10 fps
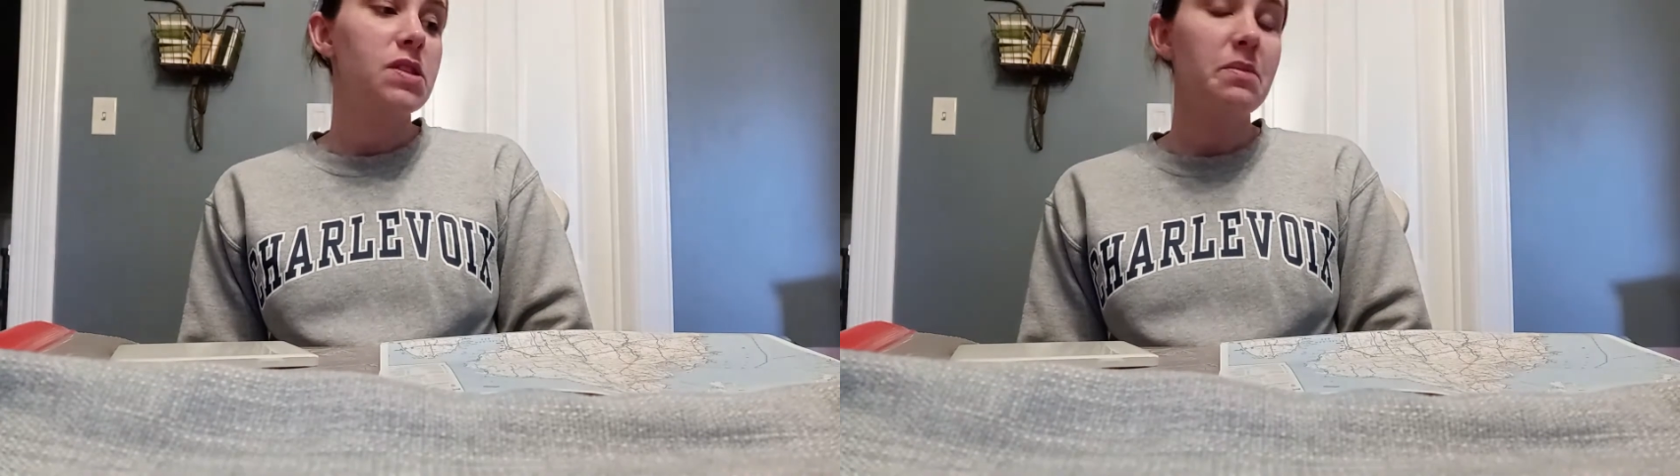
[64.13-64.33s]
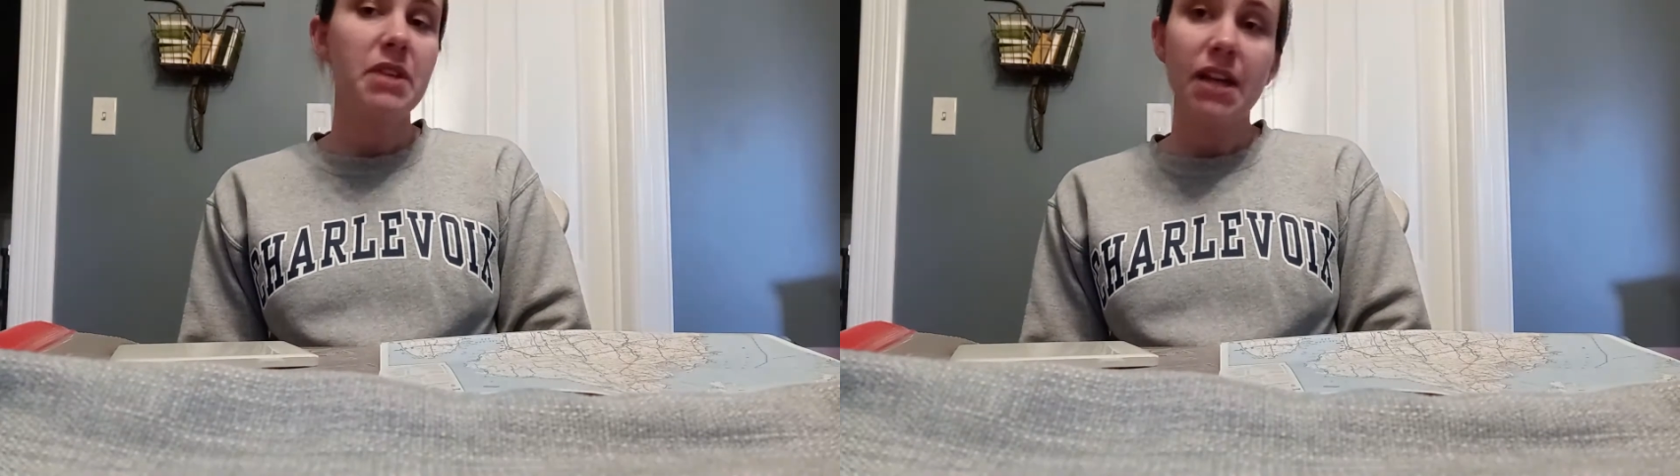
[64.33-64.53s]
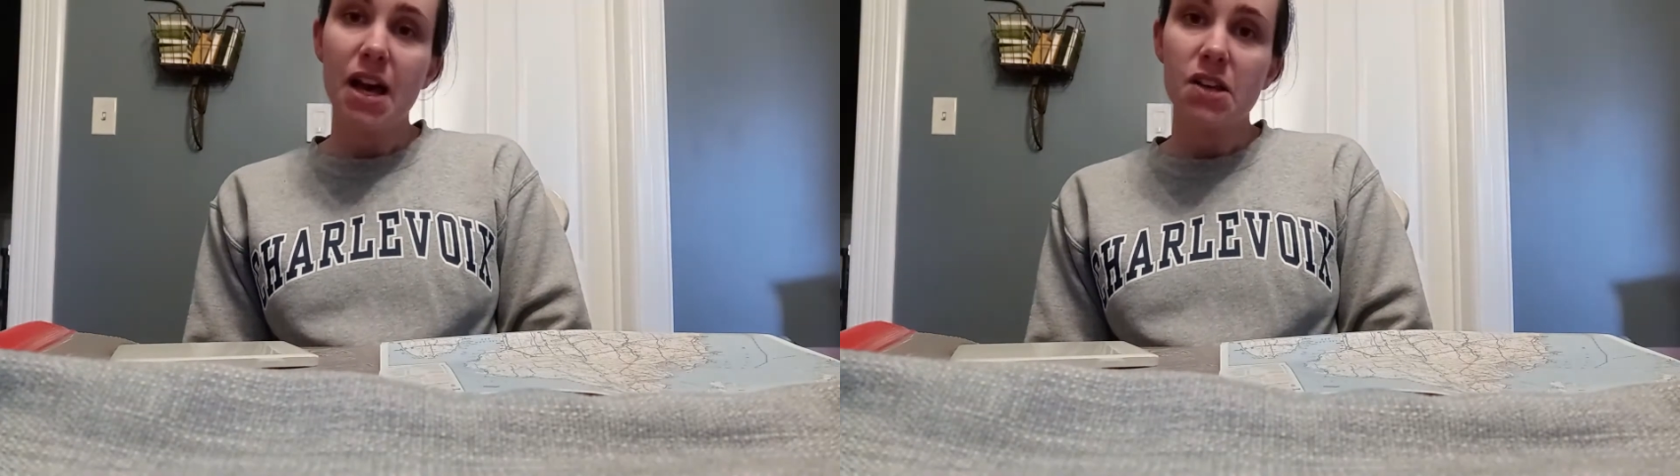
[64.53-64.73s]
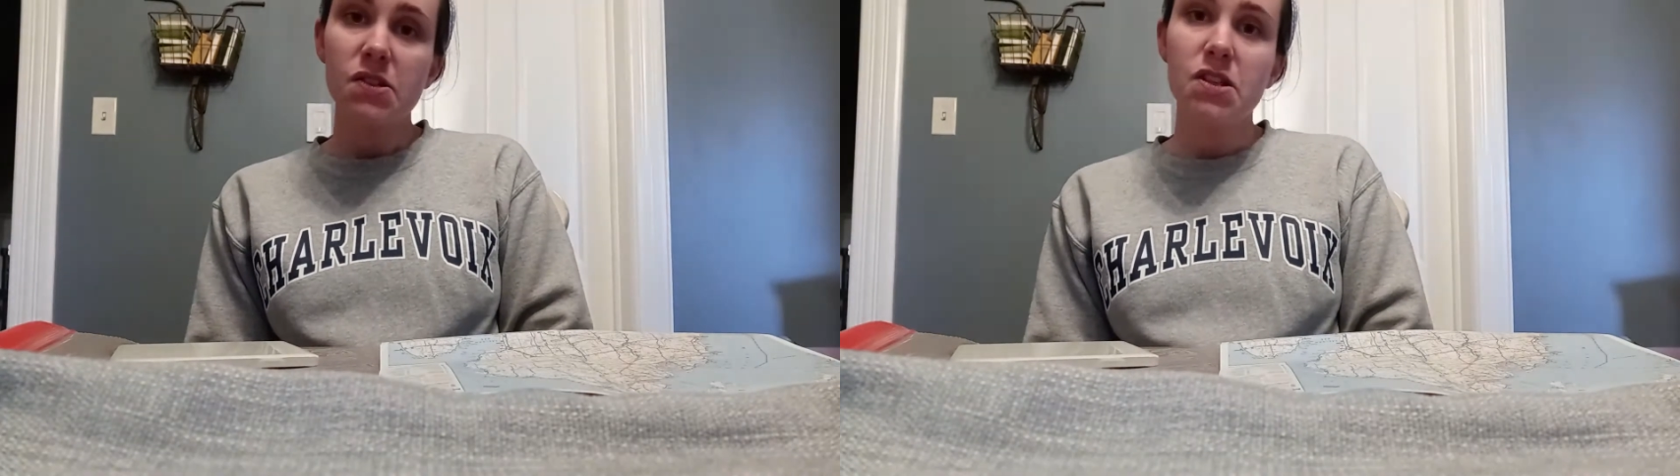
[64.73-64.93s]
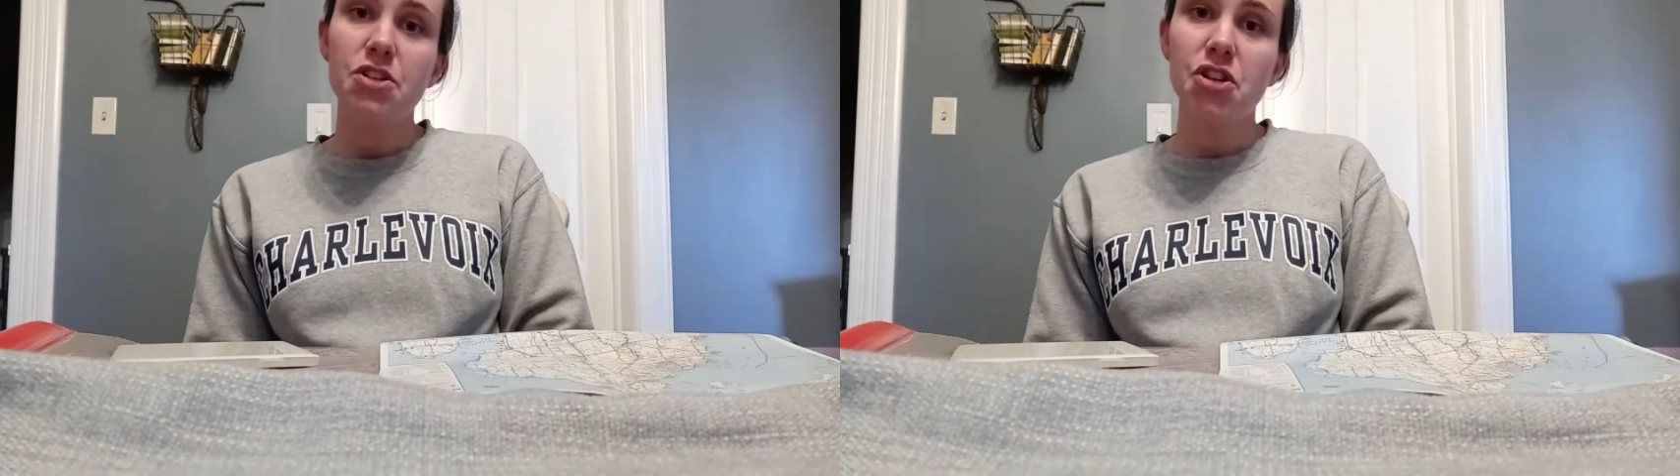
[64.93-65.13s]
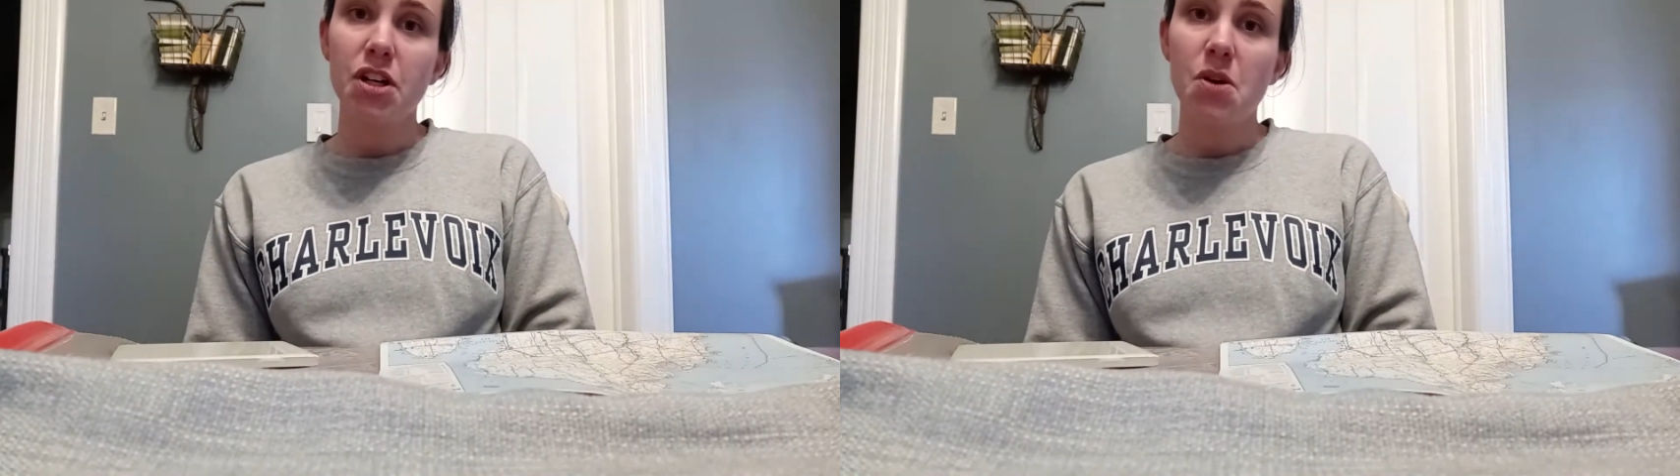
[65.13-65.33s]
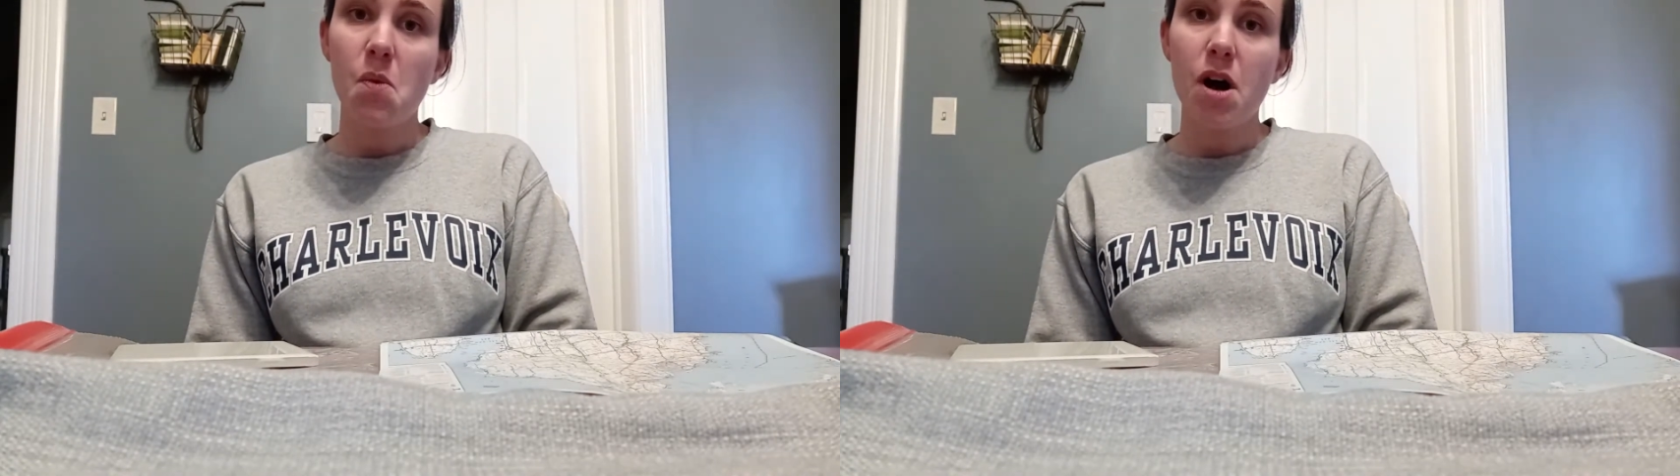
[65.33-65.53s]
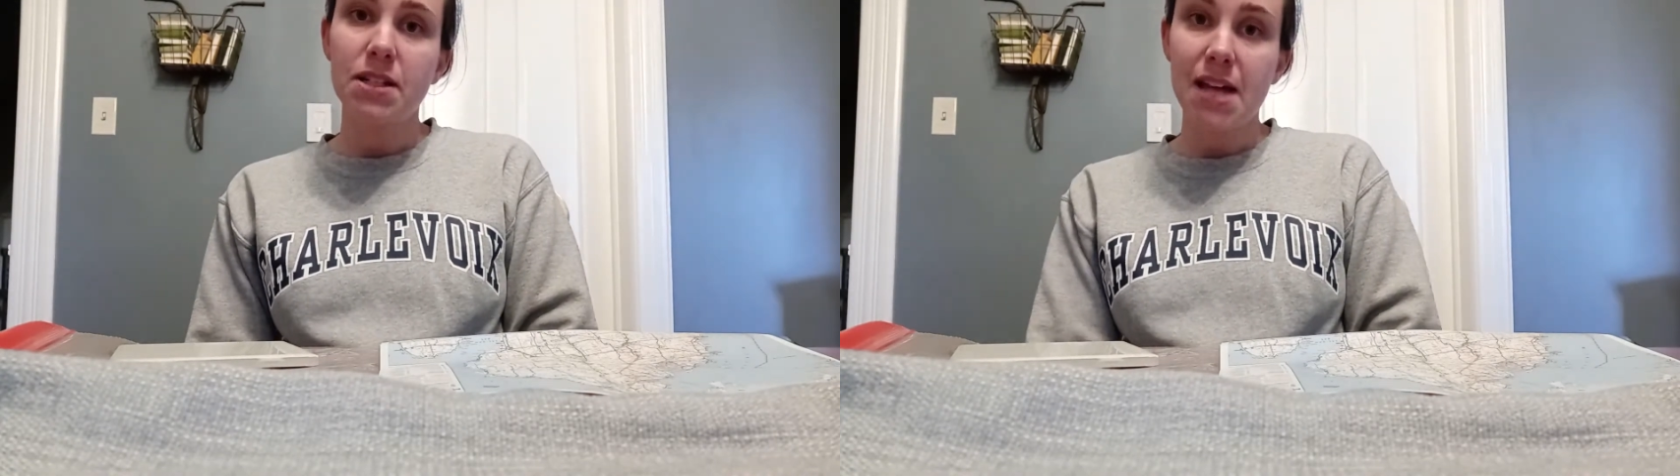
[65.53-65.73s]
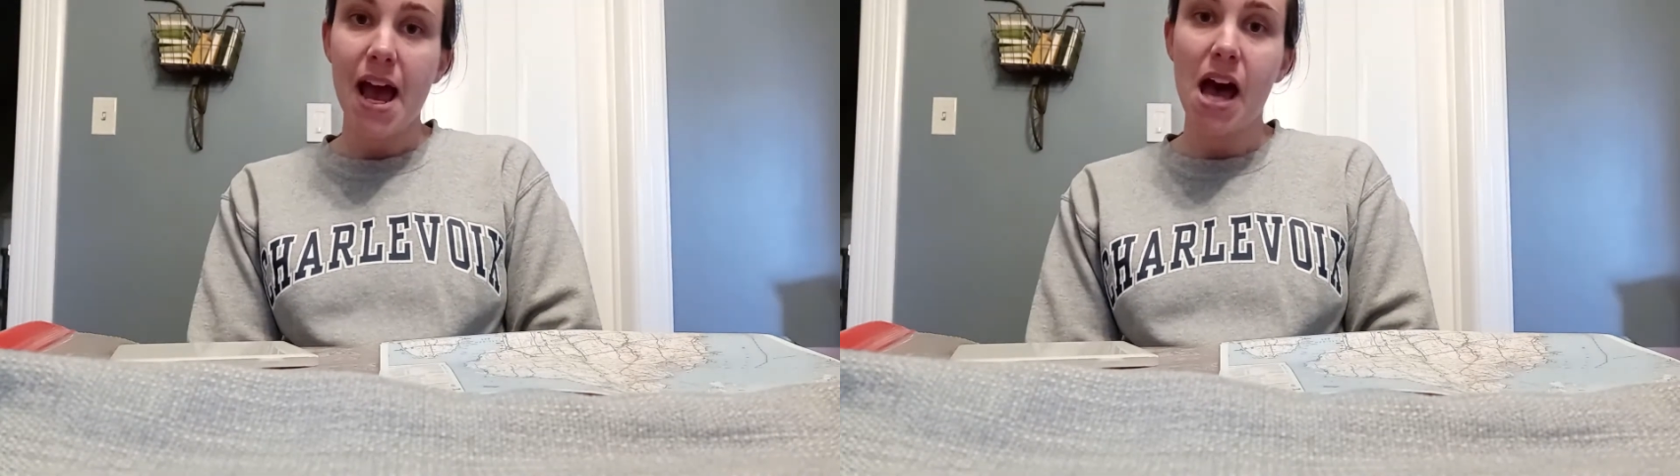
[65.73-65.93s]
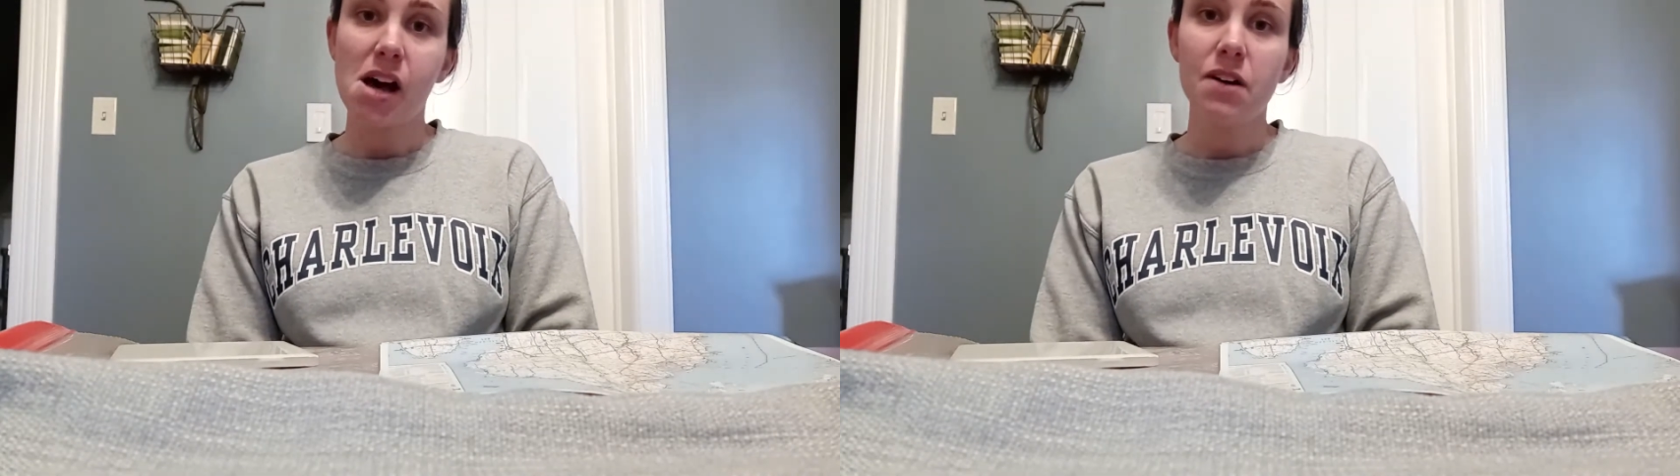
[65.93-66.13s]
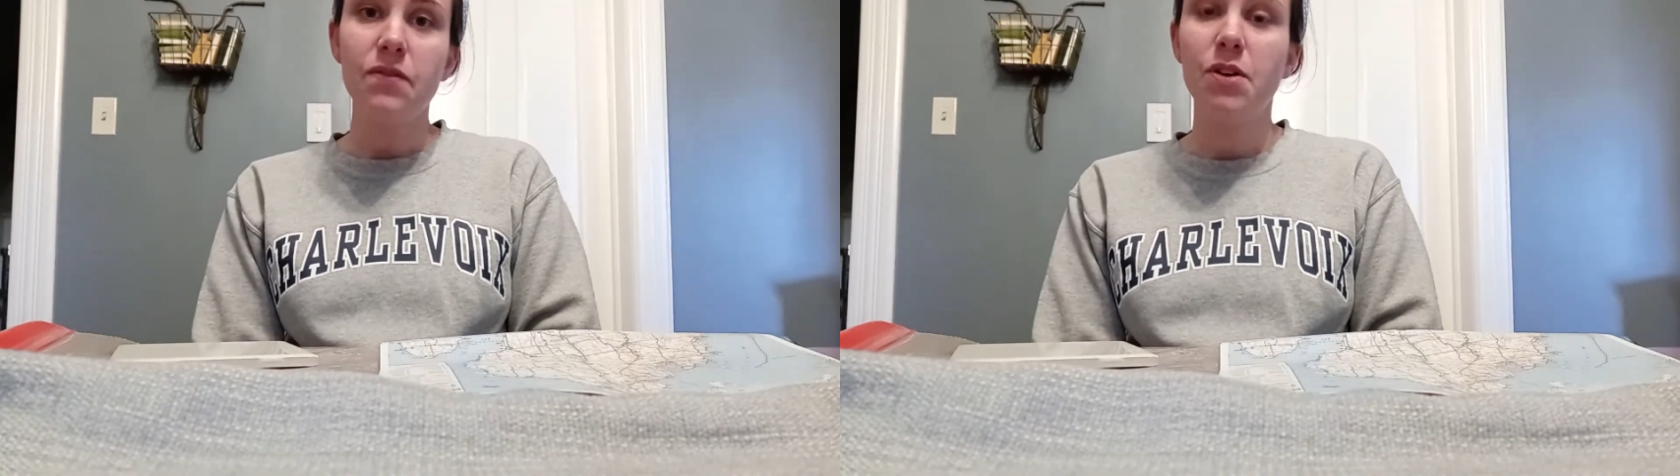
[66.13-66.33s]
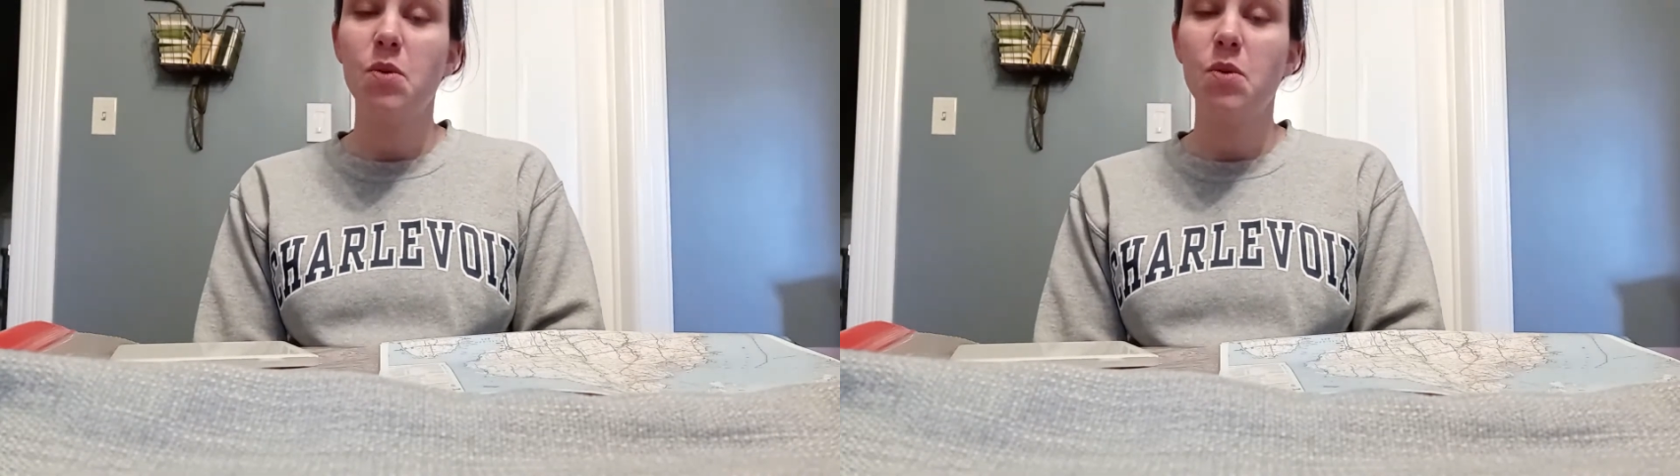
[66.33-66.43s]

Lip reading: something else that you're gonna want to have